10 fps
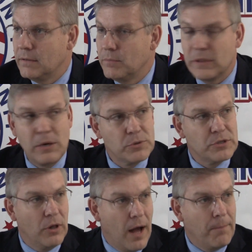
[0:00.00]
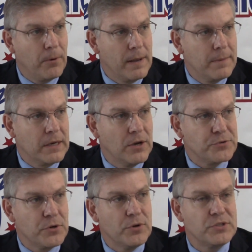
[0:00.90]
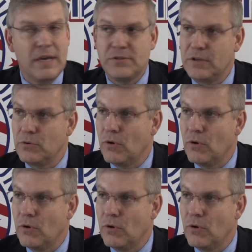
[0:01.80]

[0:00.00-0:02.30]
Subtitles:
but they would still operate because they're assessing